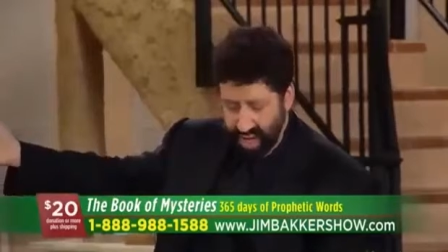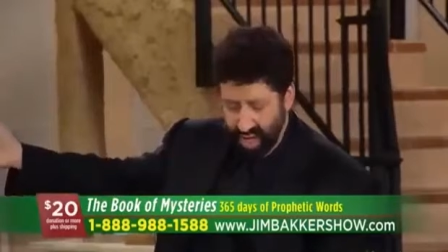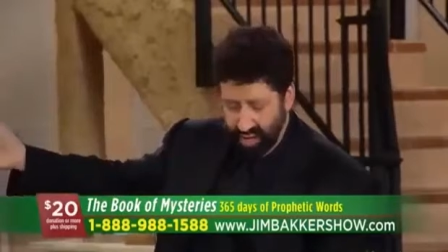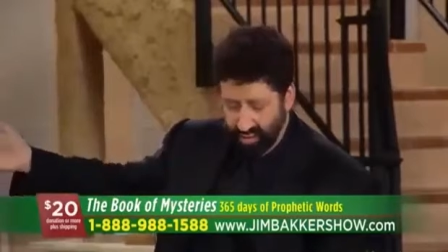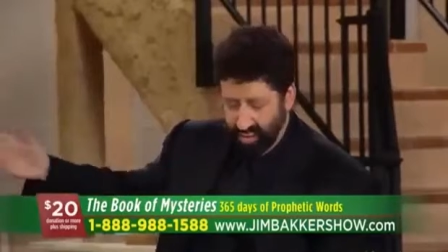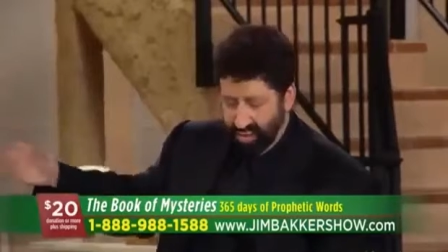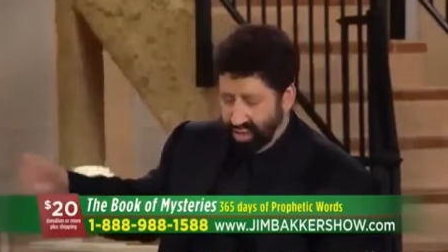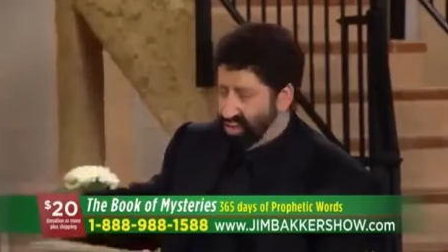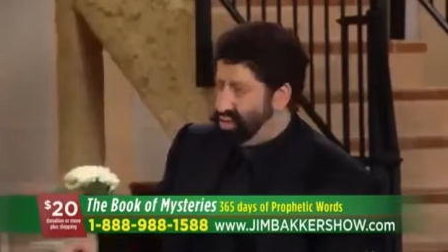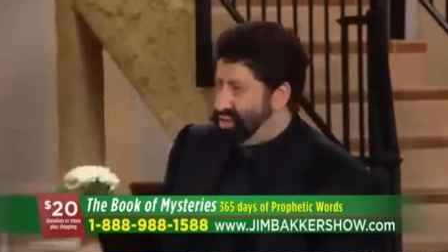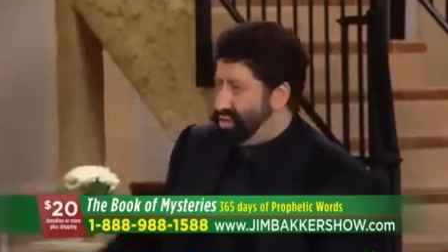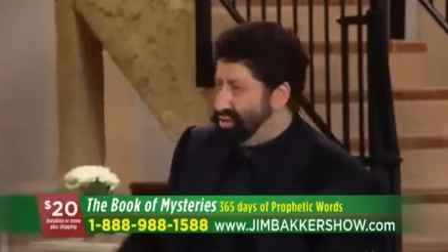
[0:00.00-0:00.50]
I
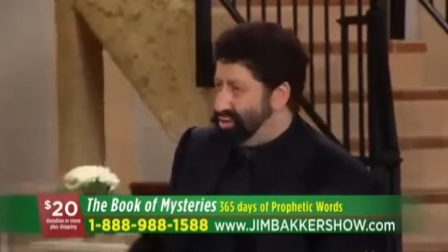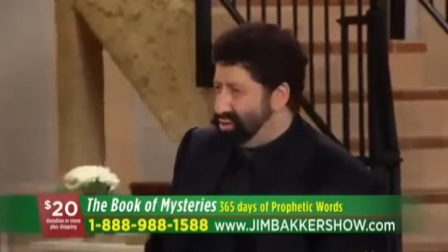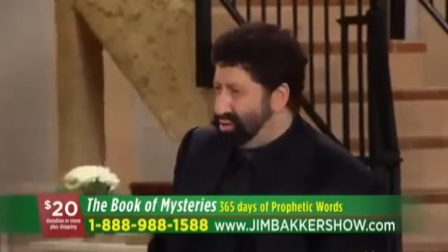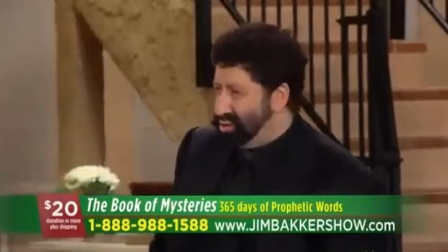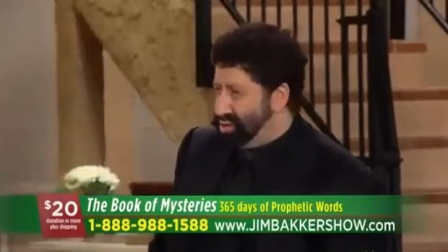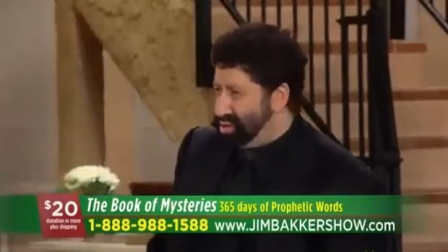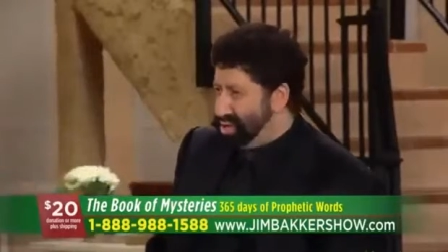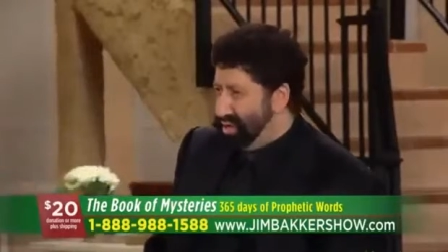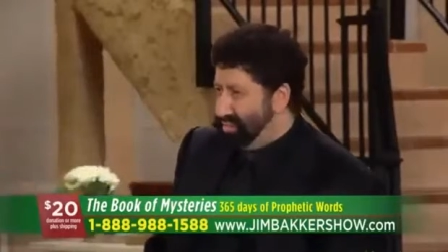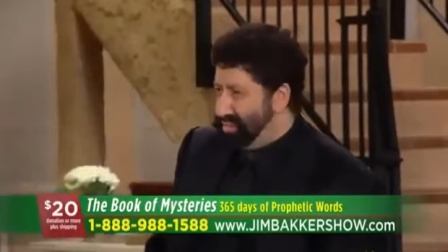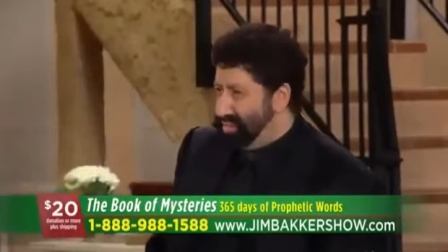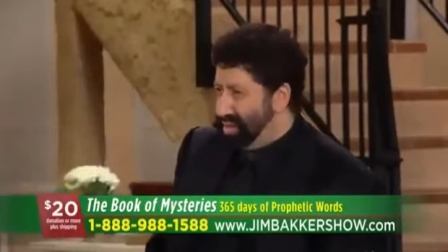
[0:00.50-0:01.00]
want to show you
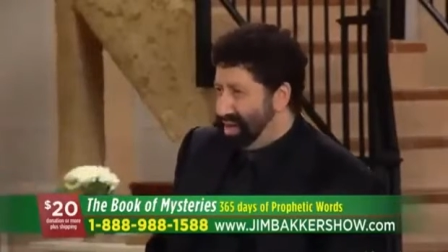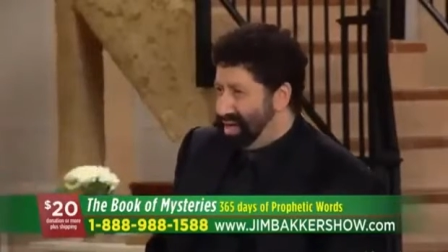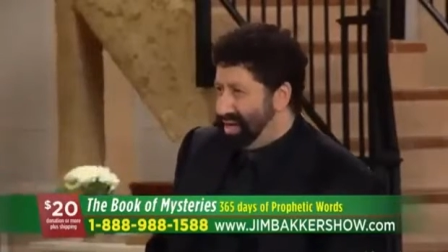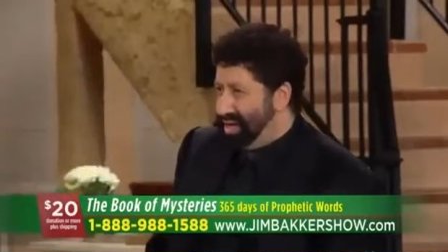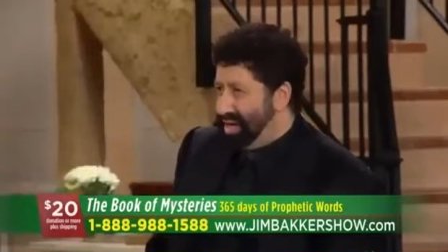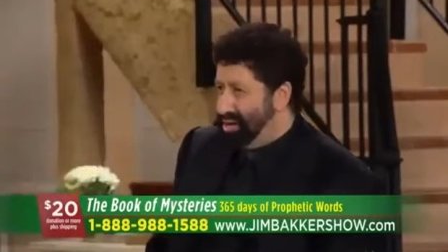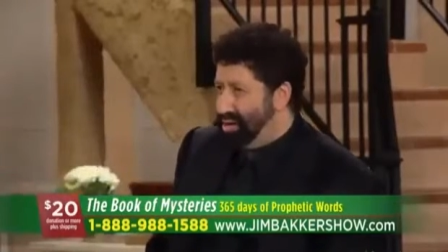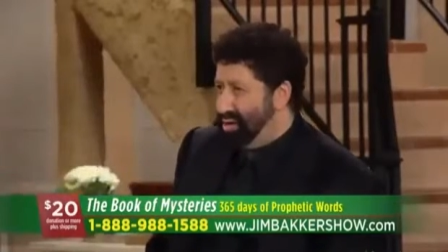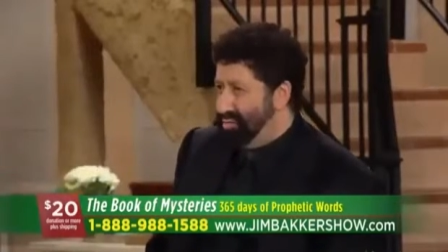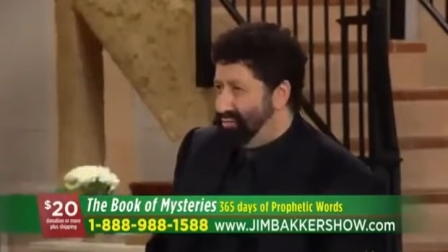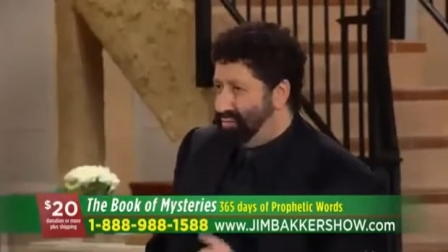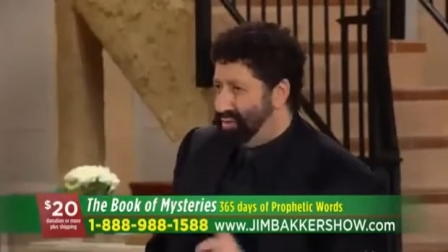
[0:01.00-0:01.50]
something,
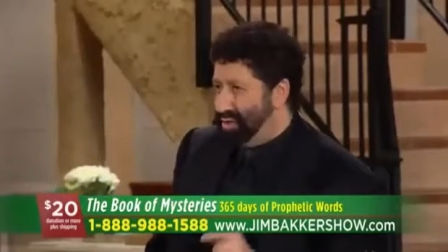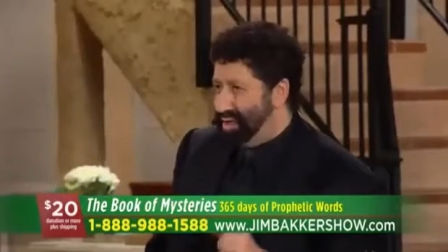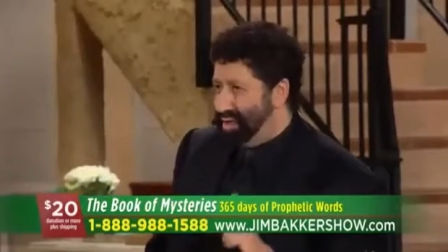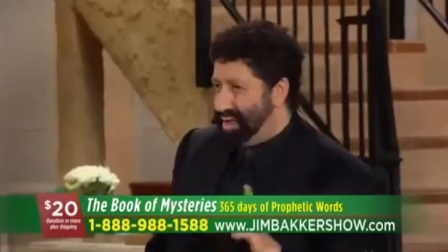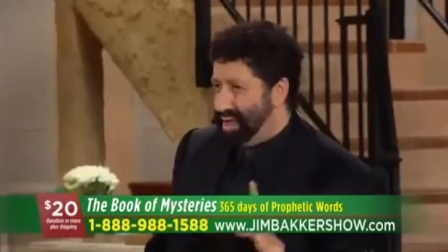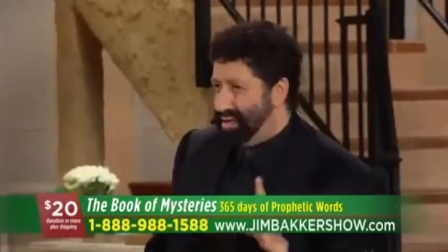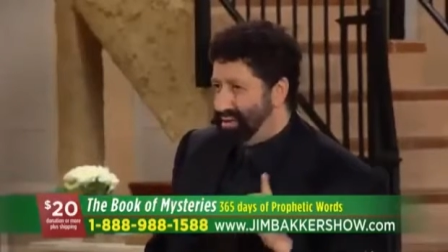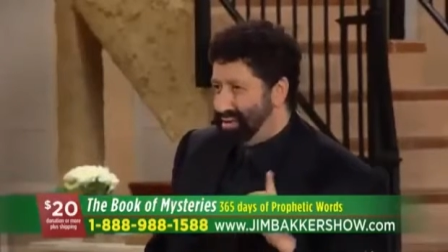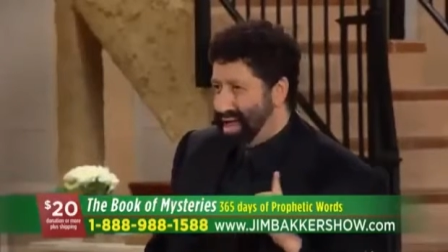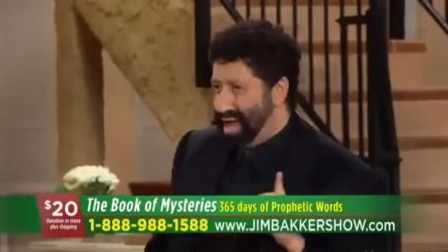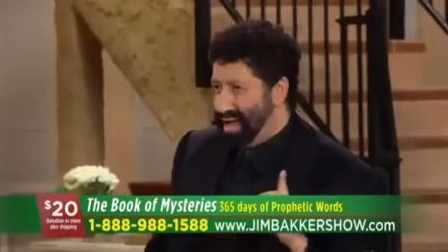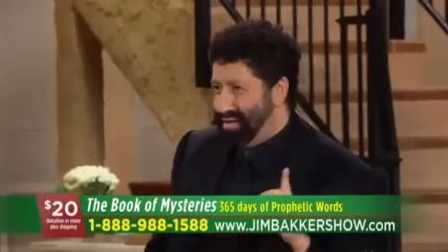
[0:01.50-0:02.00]
and hopefully
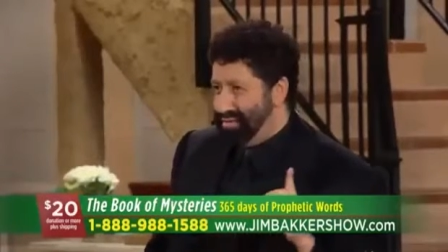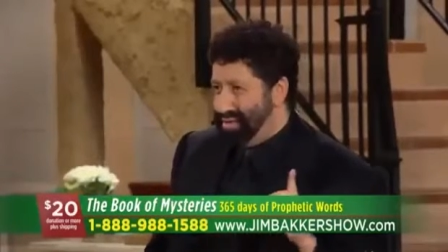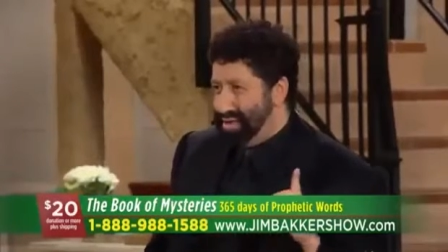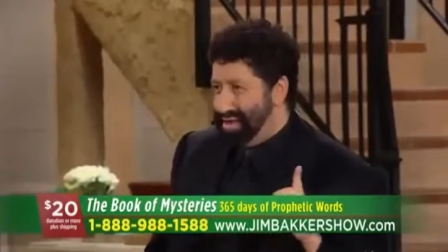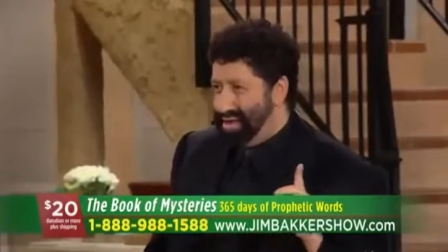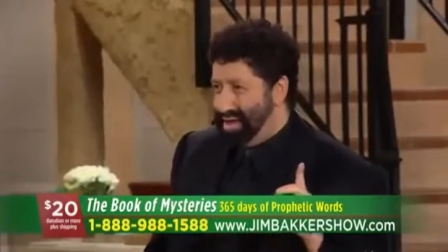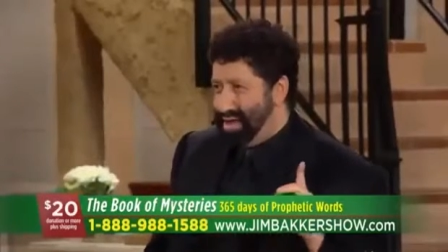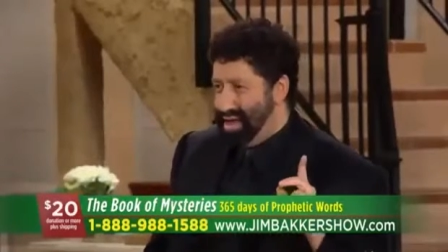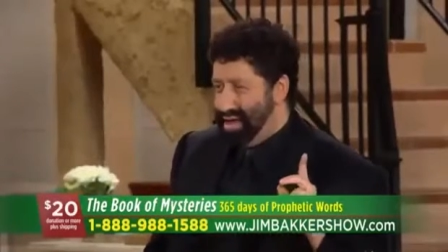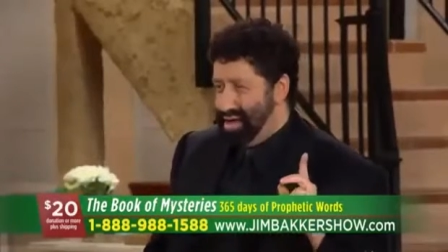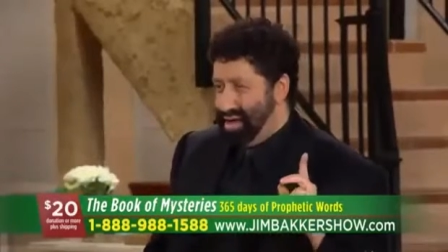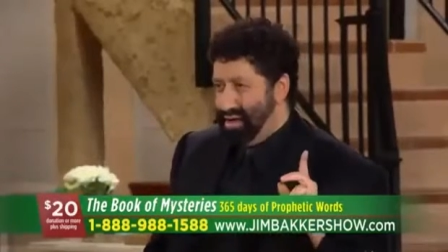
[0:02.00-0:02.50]
they will have the,